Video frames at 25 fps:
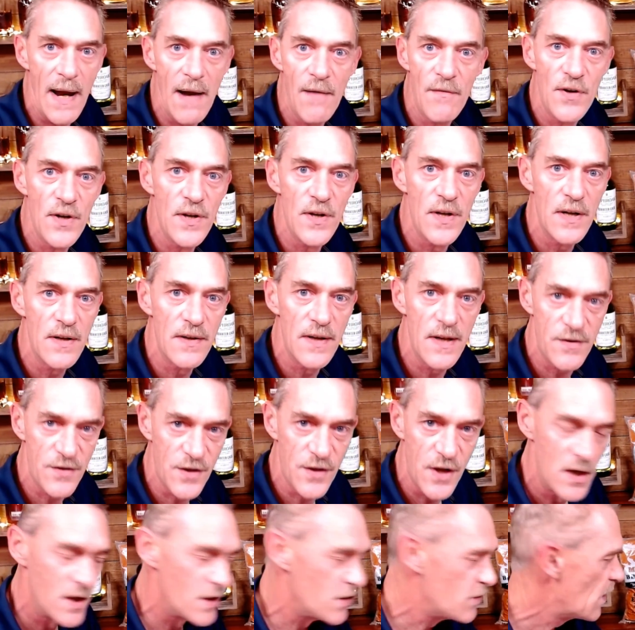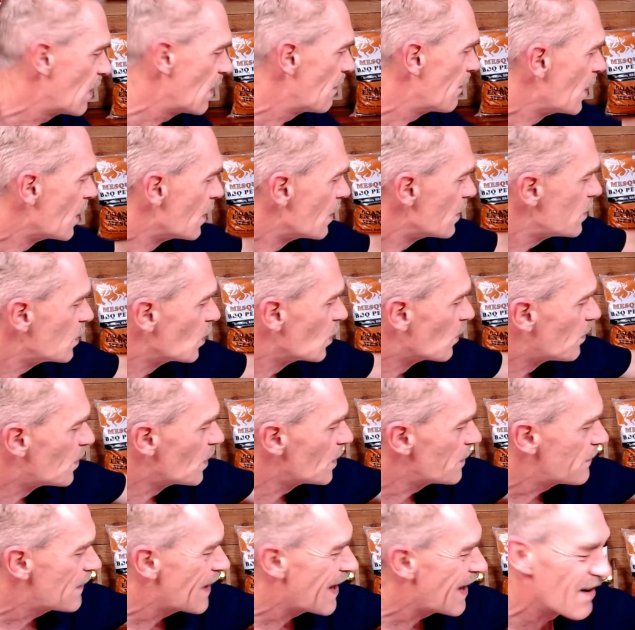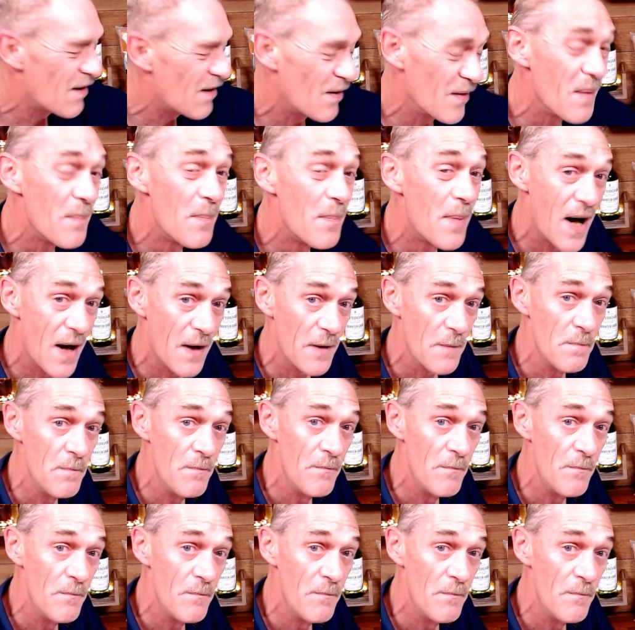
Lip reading: that's going to drip, you'll put that on the bottom,